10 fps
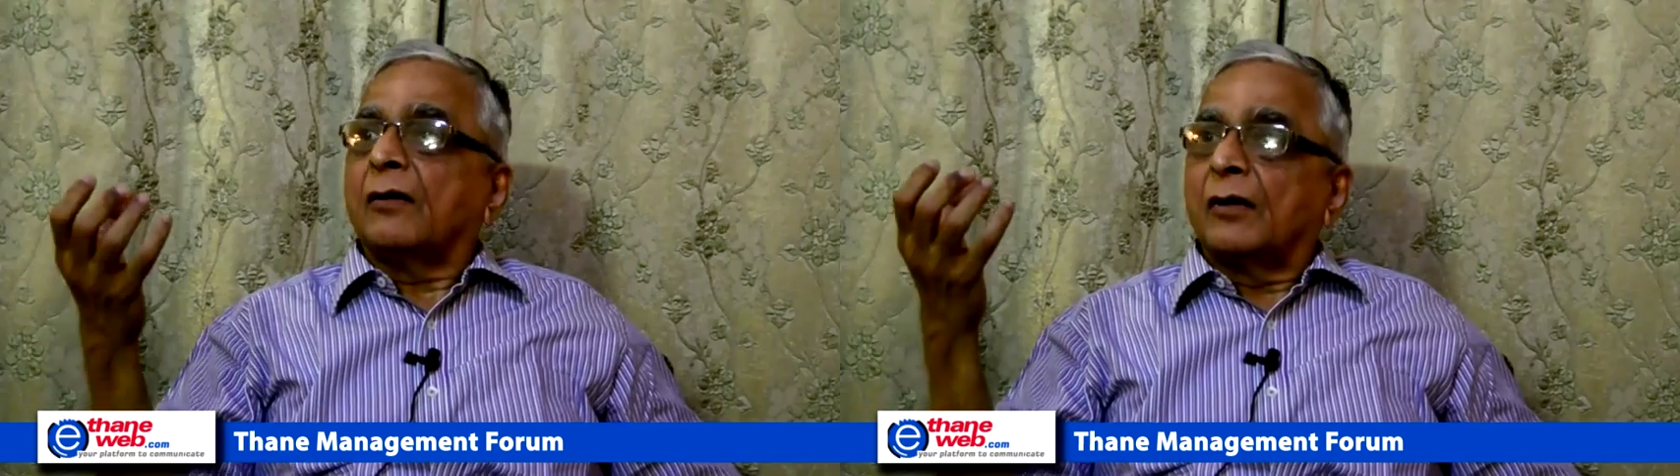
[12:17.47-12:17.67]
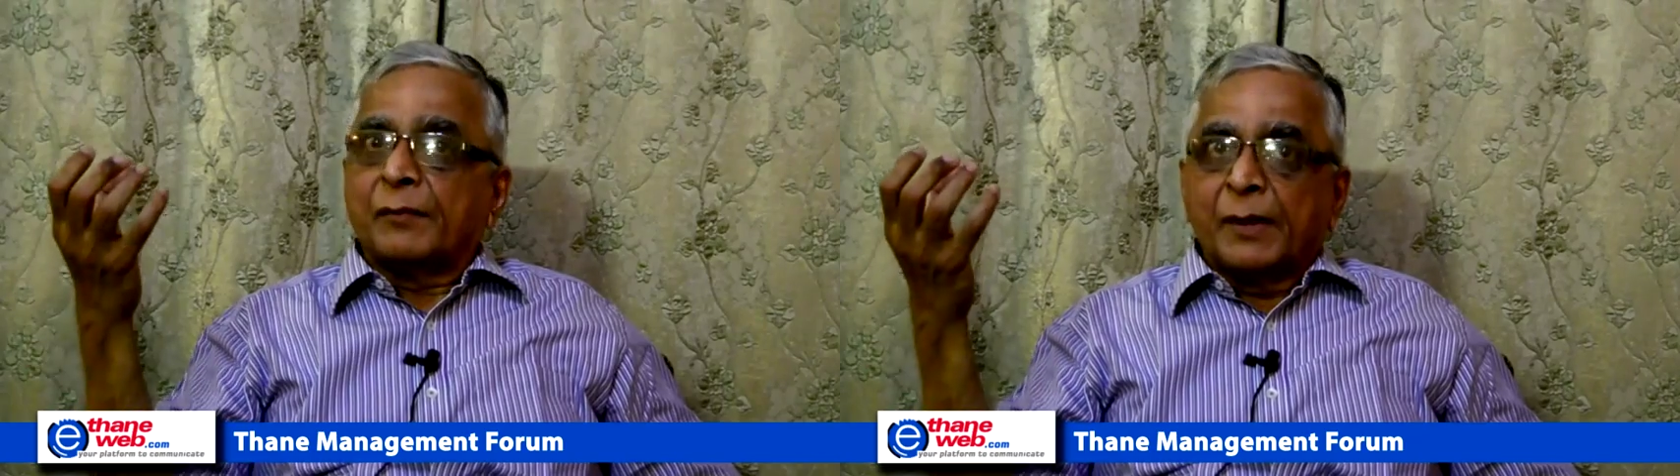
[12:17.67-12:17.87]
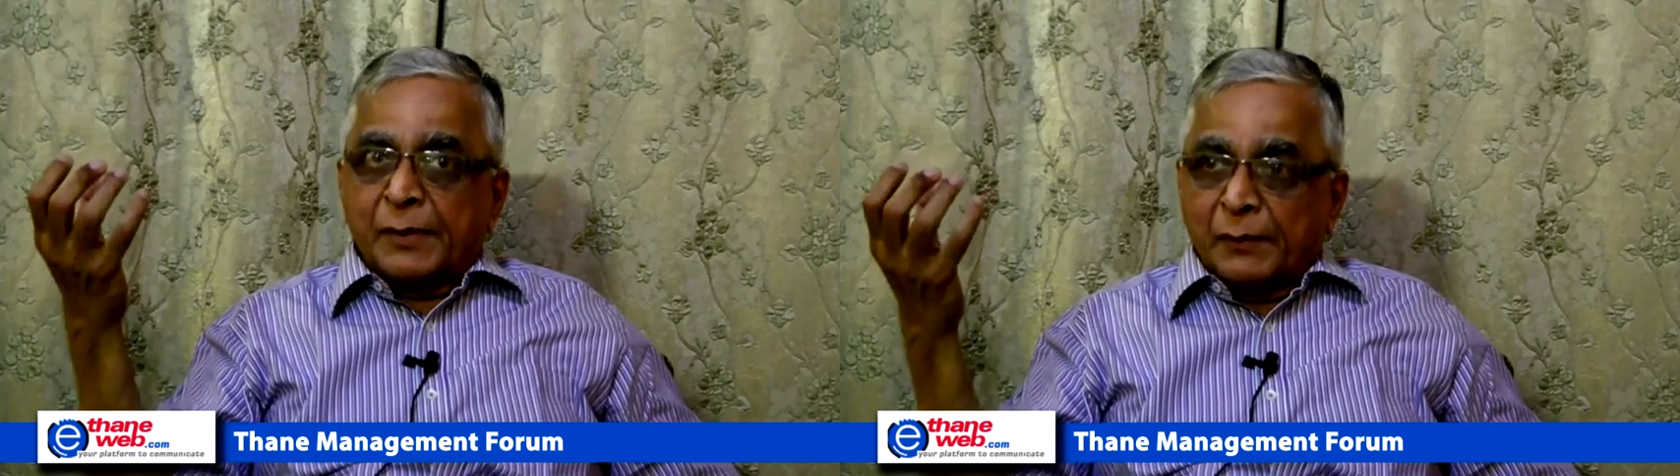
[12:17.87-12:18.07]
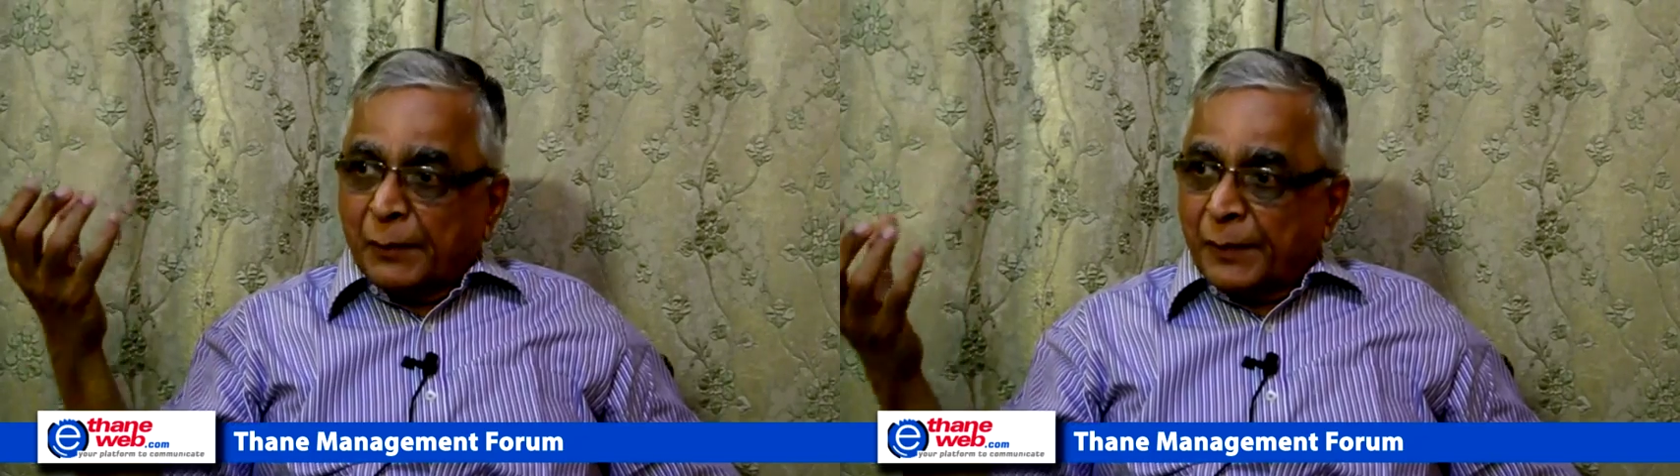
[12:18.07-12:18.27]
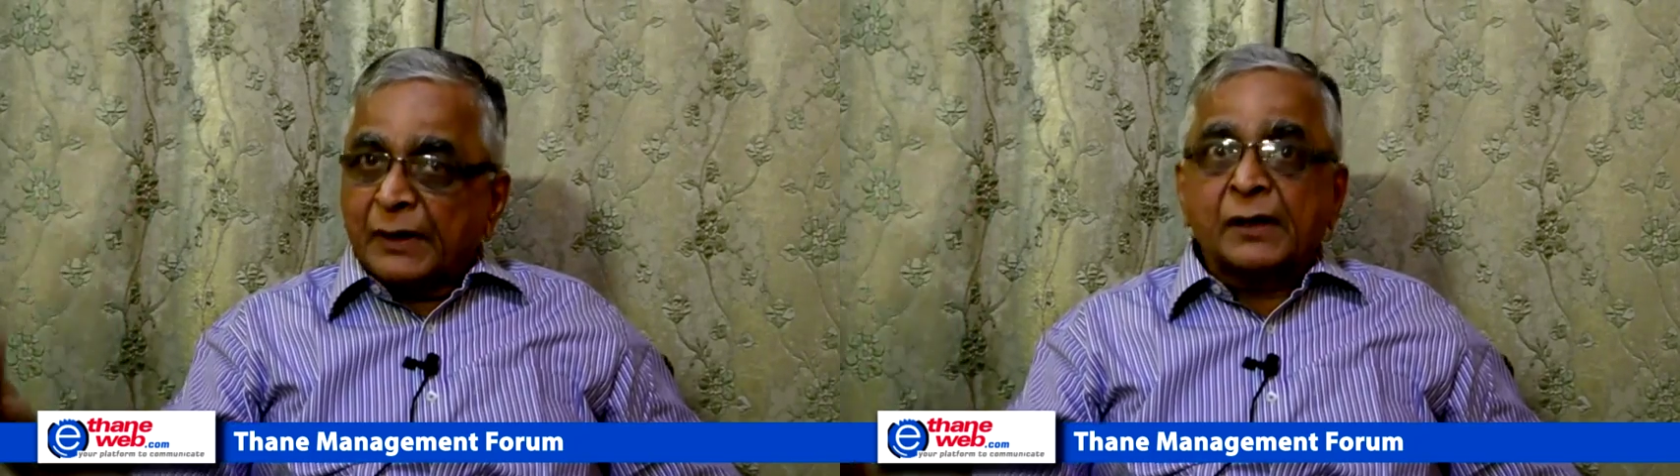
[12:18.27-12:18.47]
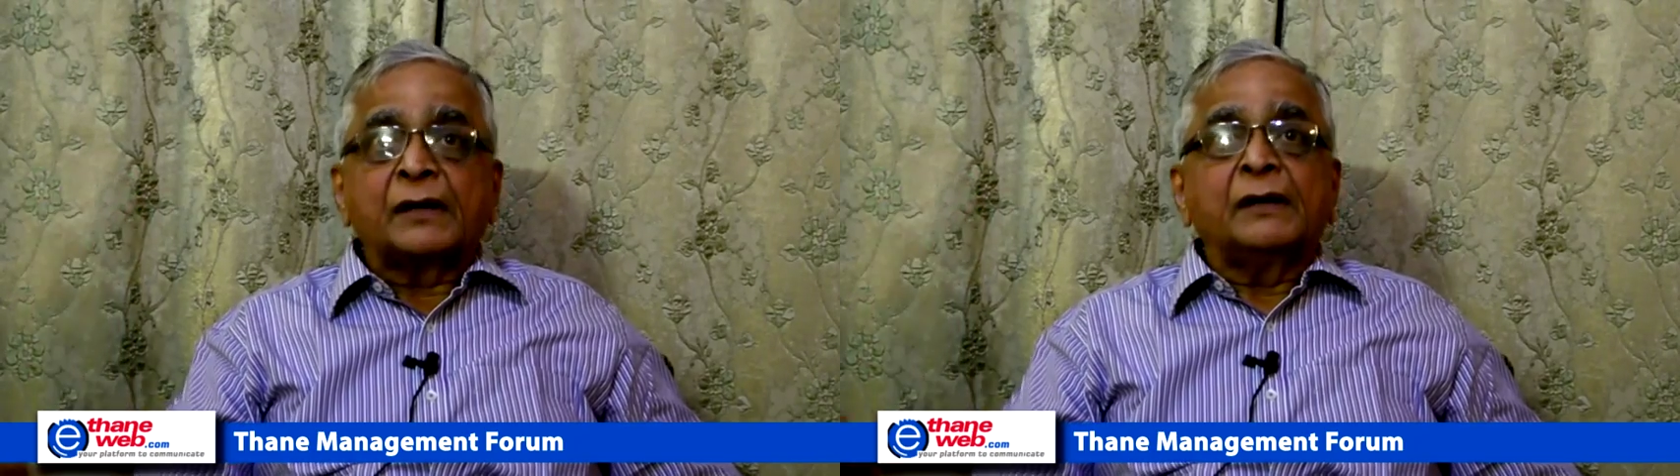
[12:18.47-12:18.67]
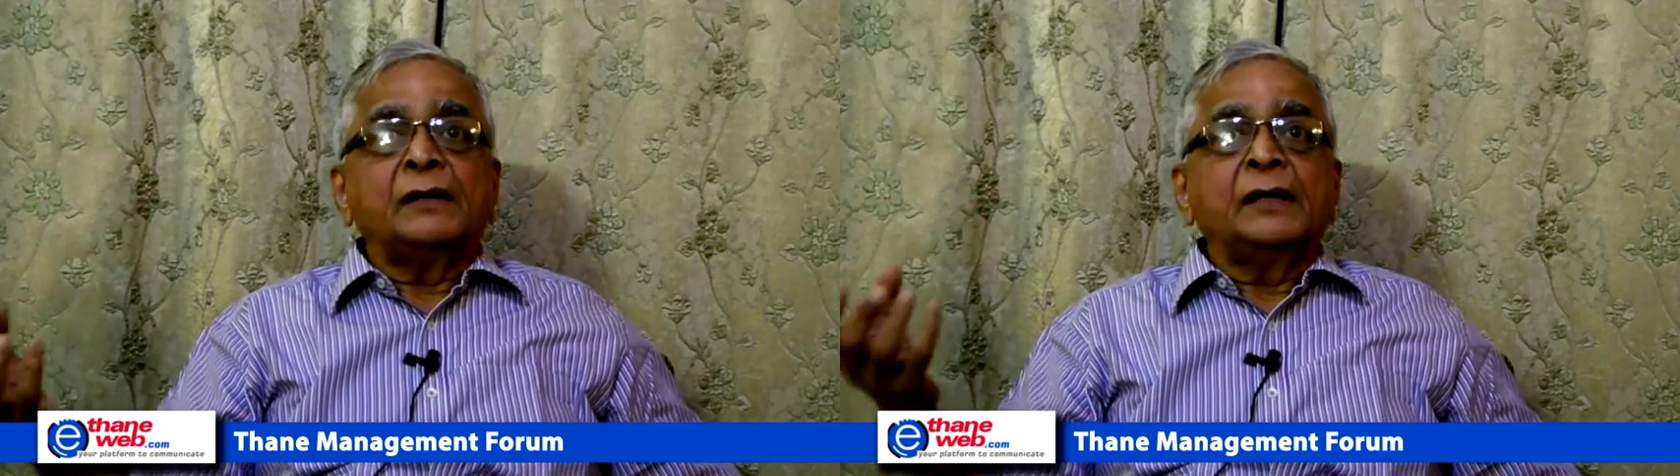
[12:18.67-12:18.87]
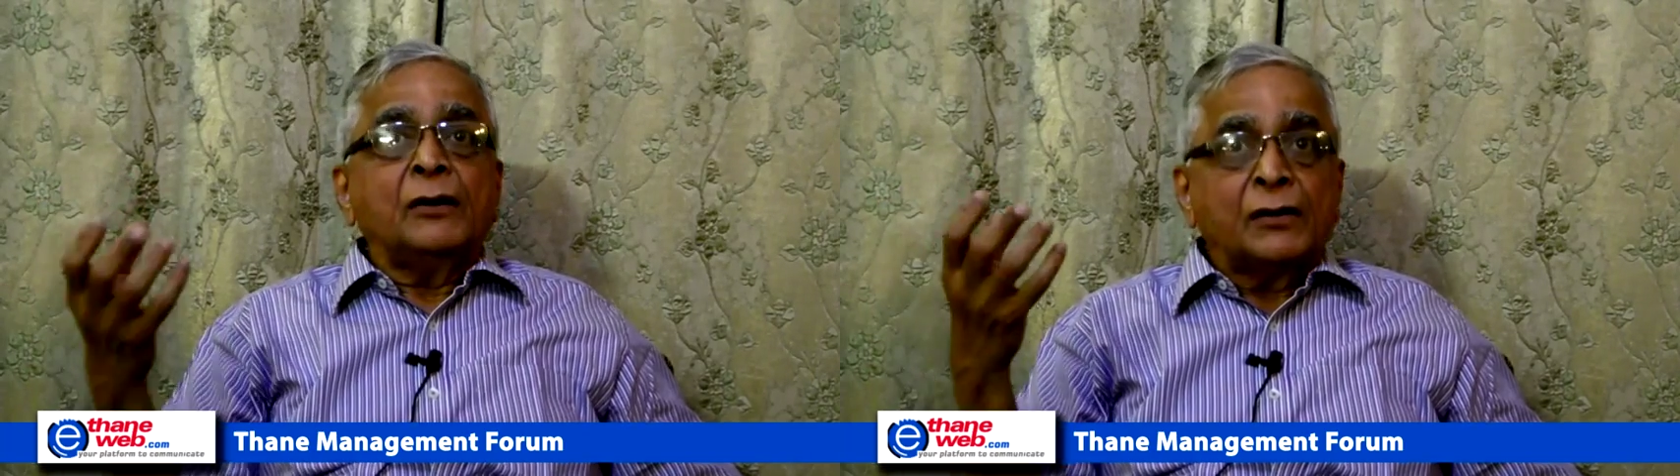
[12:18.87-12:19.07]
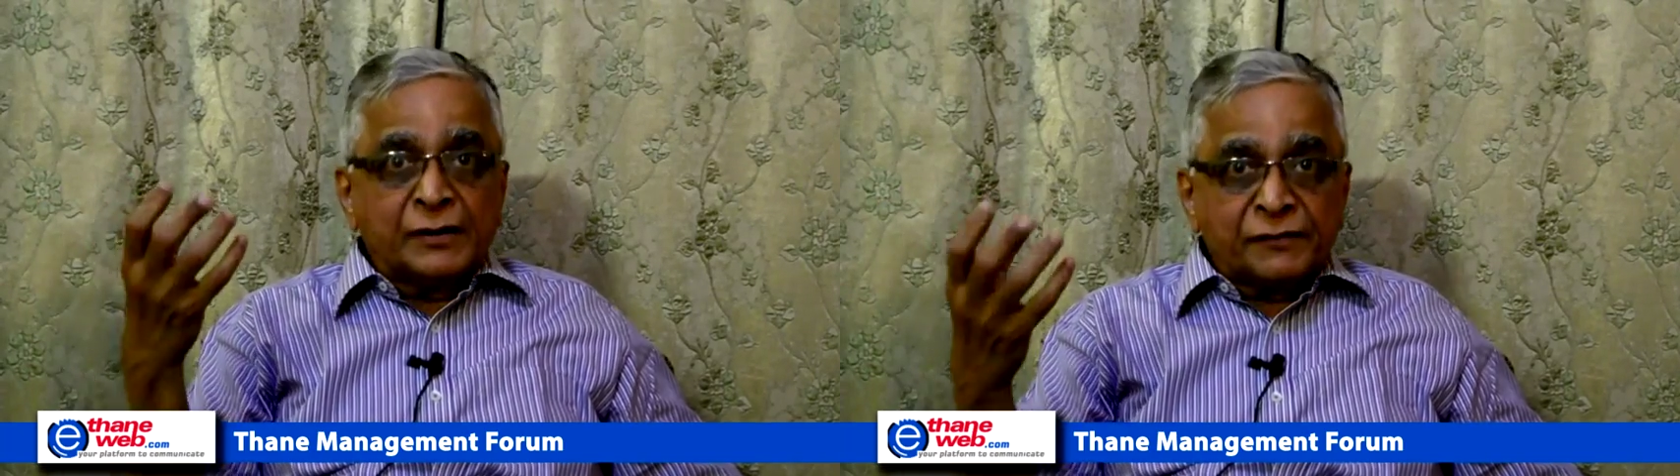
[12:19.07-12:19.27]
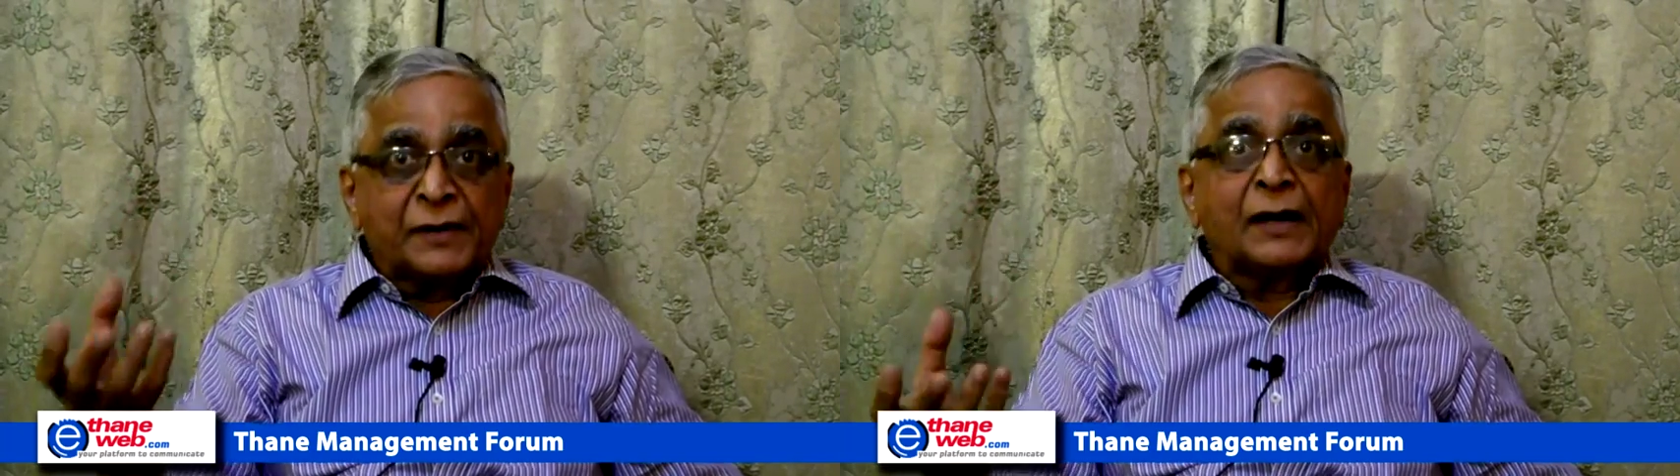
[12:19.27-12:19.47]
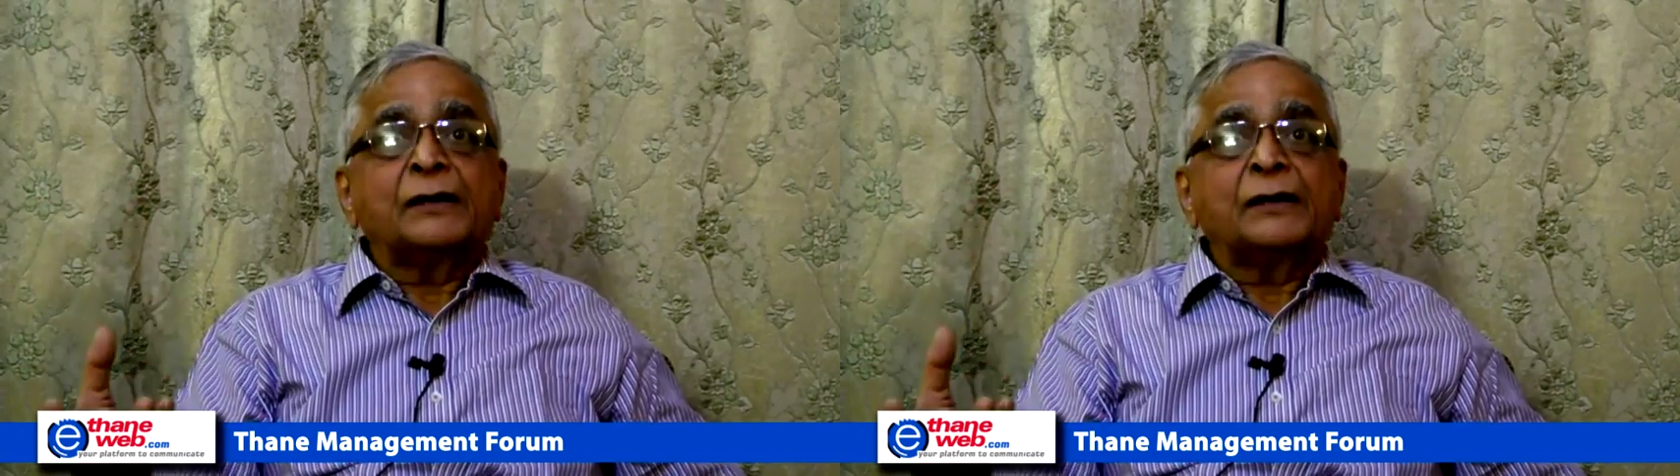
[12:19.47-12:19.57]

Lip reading: or maybe able to print the kidney, or different,